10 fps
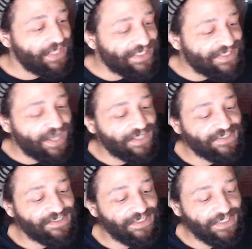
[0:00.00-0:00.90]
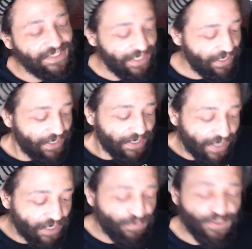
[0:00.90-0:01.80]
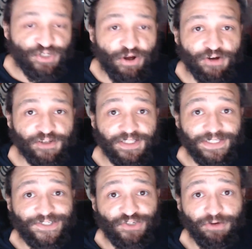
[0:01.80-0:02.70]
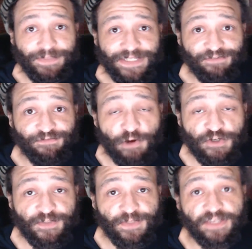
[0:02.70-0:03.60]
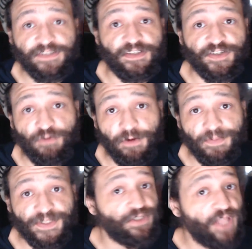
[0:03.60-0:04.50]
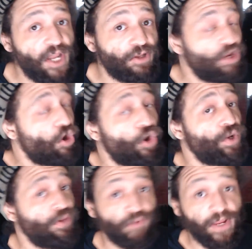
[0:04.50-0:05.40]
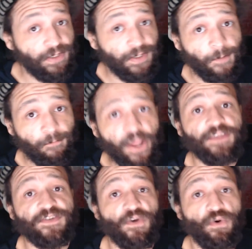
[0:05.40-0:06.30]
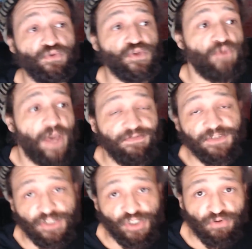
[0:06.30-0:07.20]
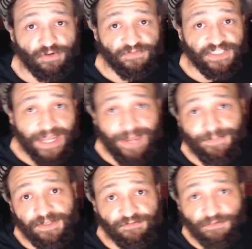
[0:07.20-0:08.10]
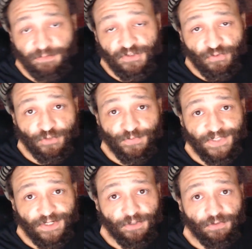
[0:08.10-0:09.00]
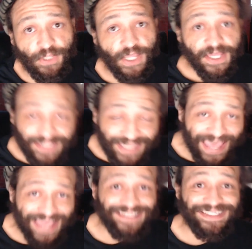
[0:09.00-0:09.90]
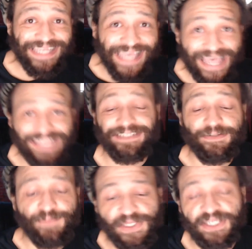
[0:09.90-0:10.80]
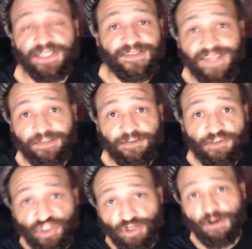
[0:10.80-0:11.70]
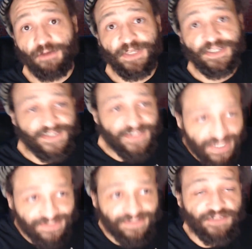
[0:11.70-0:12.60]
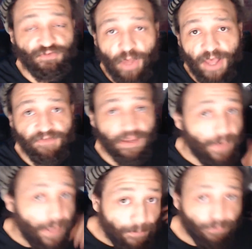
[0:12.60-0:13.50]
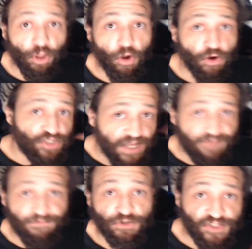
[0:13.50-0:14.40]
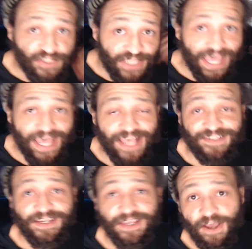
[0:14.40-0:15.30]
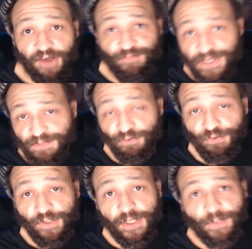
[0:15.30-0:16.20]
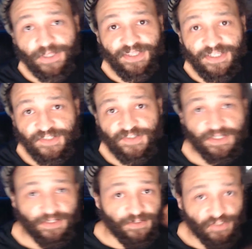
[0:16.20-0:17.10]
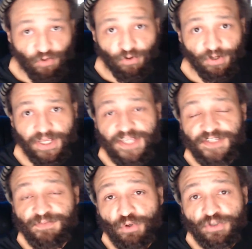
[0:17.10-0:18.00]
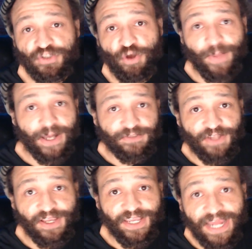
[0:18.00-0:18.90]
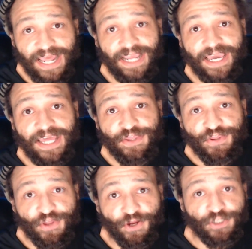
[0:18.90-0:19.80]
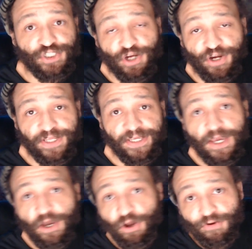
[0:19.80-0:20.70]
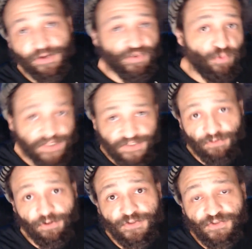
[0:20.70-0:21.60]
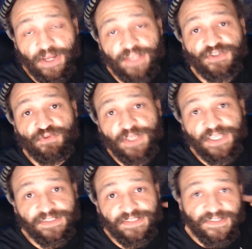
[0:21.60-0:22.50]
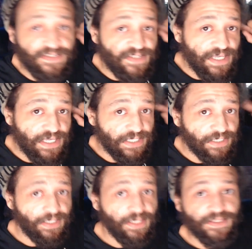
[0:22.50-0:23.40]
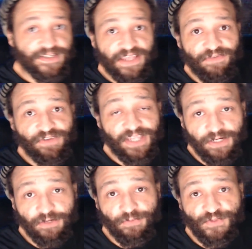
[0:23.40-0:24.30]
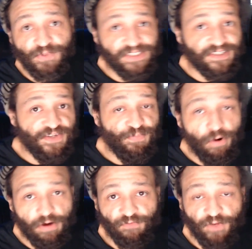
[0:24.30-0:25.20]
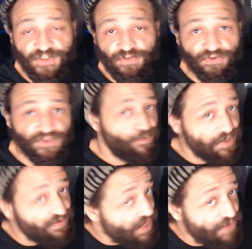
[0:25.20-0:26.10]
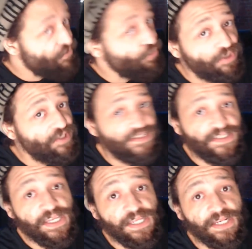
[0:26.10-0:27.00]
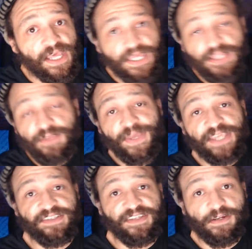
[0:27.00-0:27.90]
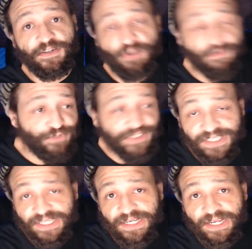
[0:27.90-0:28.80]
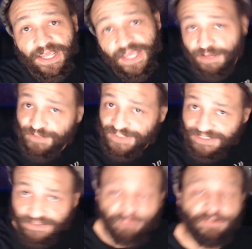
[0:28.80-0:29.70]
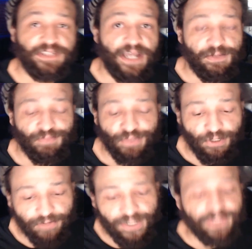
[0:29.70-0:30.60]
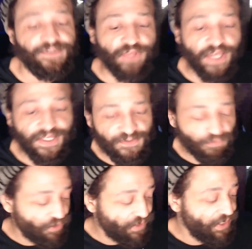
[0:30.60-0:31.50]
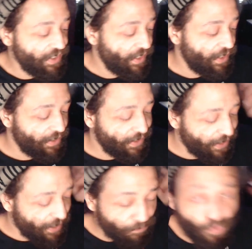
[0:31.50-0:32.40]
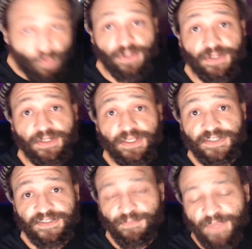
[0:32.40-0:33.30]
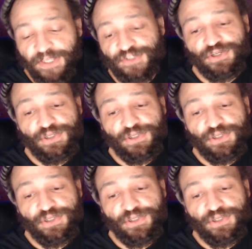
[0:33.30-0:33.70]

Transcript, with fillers: that's honestly got to be stronger than the scripts at first because the scripts are literally already written, right? So you have to just sort of adapt it from the source material. The casting has to be insanely strong because, yes, this will have a large, diverse cast of people, but this story is more so about Dunk and Egg and their journey across Westeros, right? So we get to see the Seven Kingdoms. We get to see part of Westeros that we never really seen in the main series, or if we did, it was at a different time period, right? So that's really important is to make sure